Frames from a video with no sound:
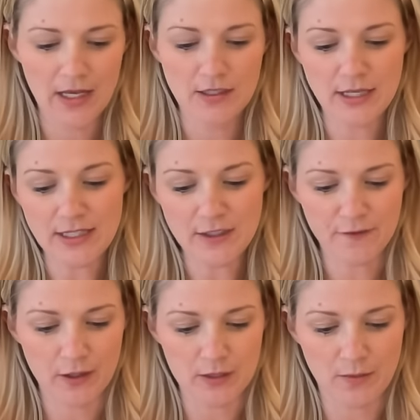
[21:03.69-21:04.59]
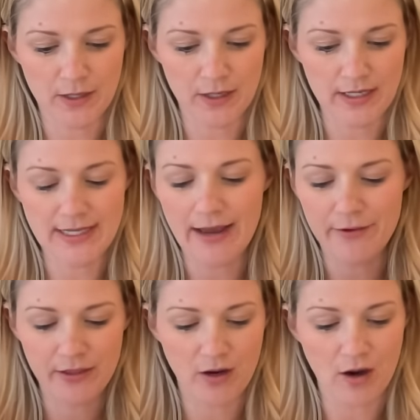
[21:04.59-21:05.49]
So that's the first one, is
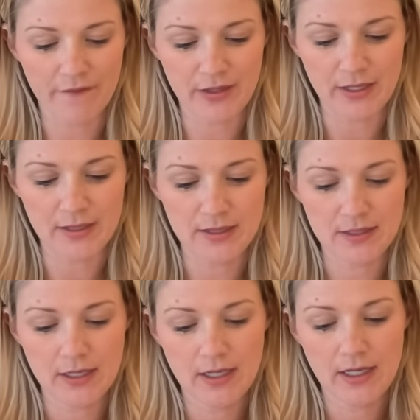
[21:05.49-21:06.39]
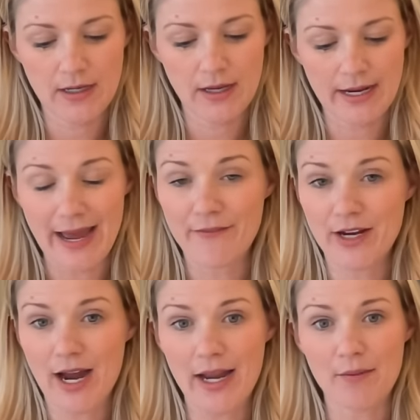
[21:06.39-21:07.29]
having the confidence in having
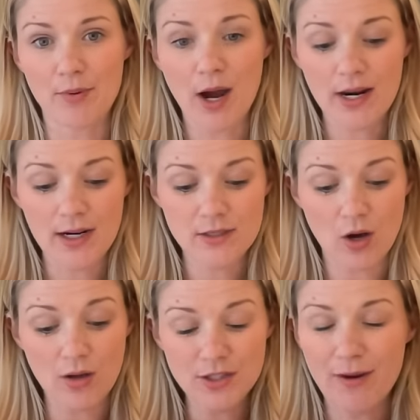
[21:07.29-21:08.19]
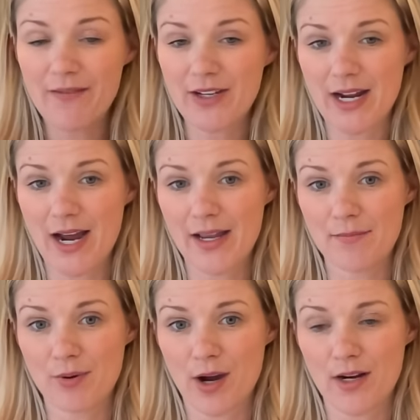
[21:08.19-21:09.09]
a high-end product. Also, having a
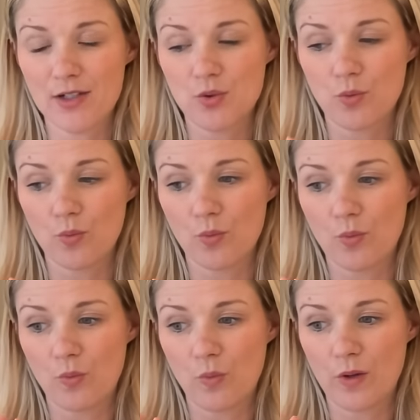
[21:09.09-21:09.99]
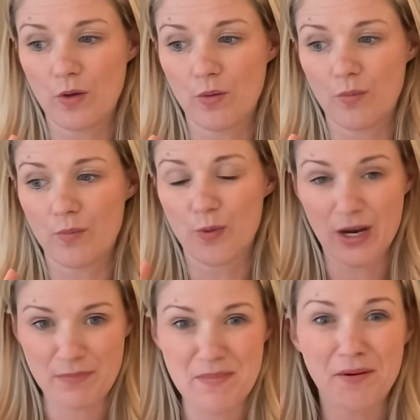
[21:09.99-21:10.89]
high-end product will
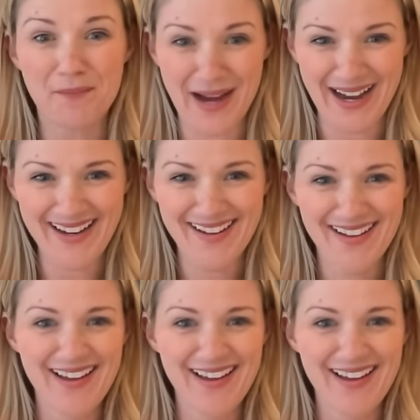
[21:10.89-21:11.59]
bring people back.